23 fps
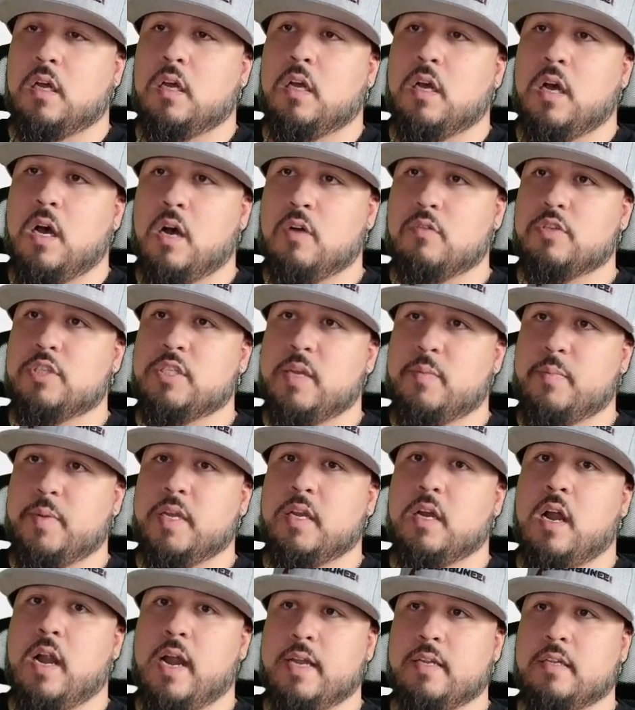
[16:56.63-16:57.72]
Oh, shipping.
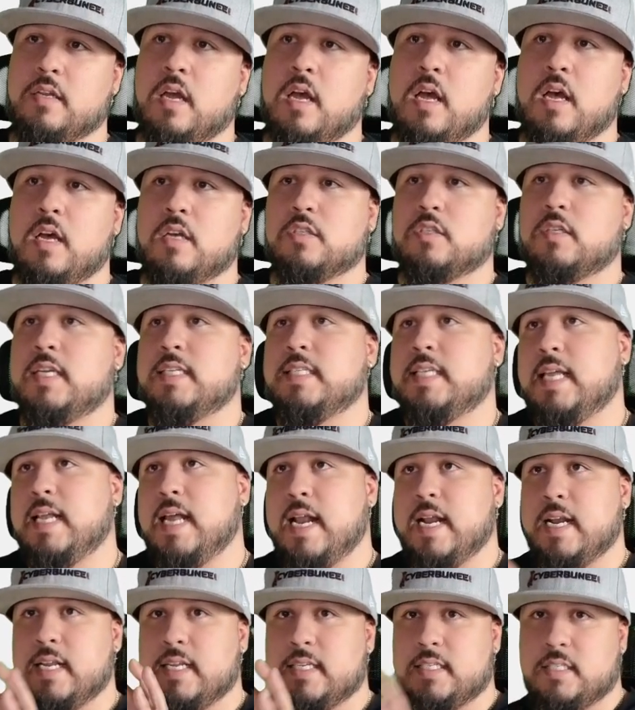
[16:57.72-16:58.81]
All right, so let's get out
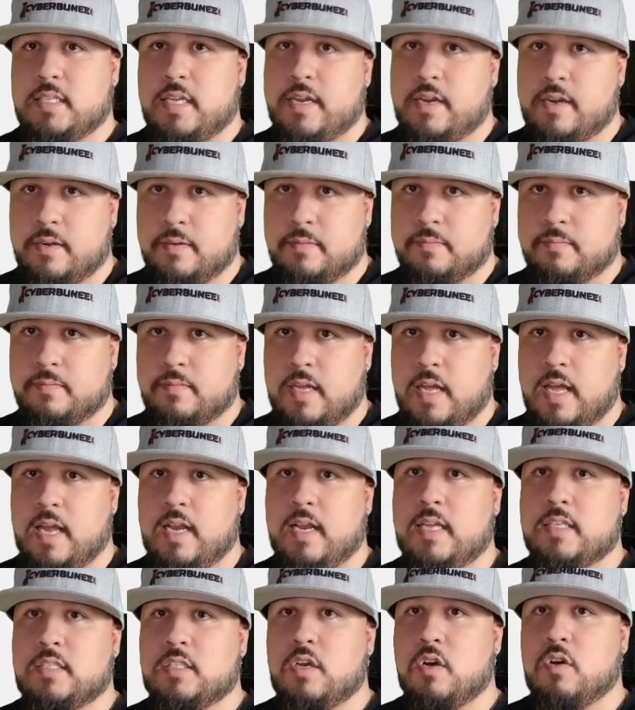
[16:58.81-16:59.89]
of this here and
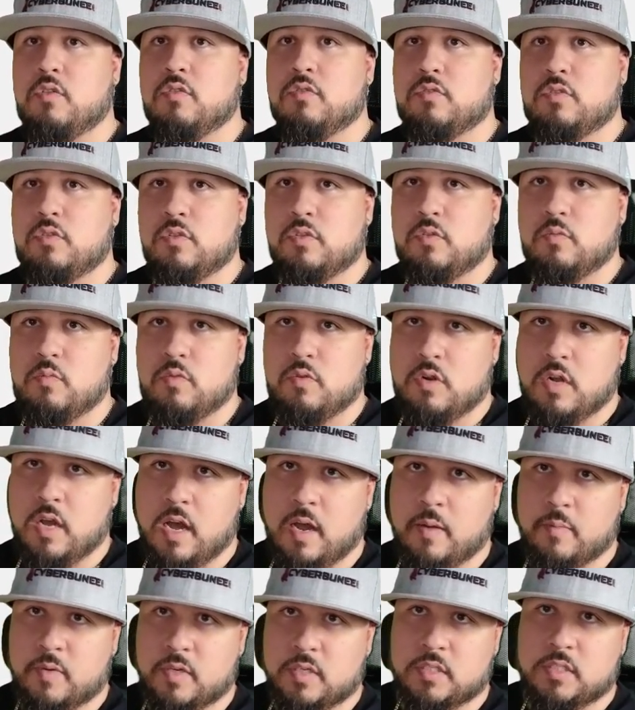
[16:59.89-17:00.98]
let's go to the
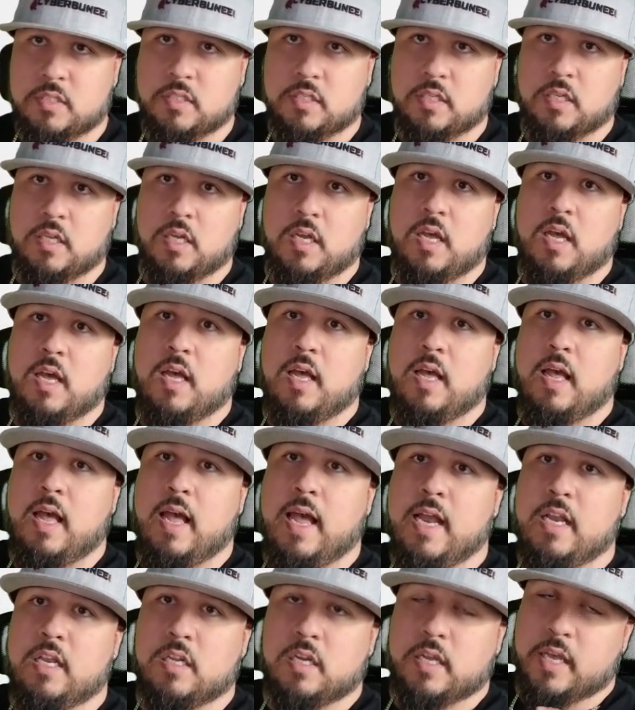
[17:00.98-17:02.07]
WooCommerce
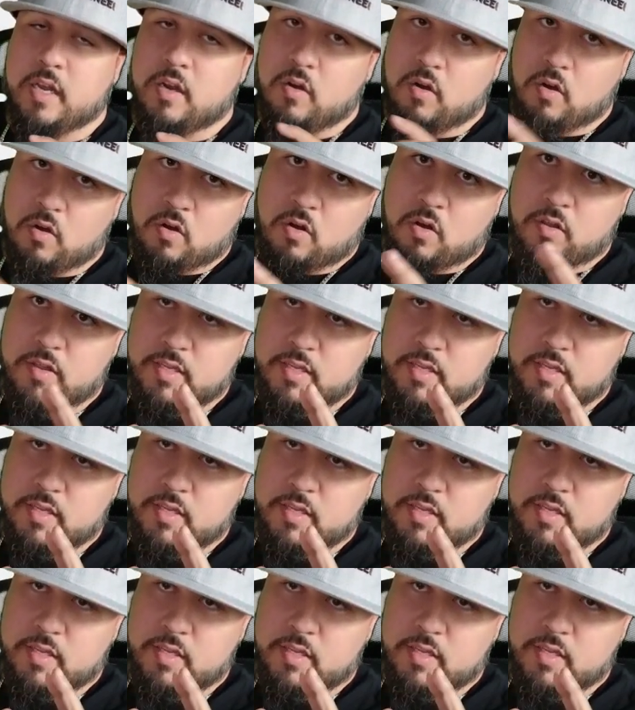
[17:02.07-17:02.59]
and look at all the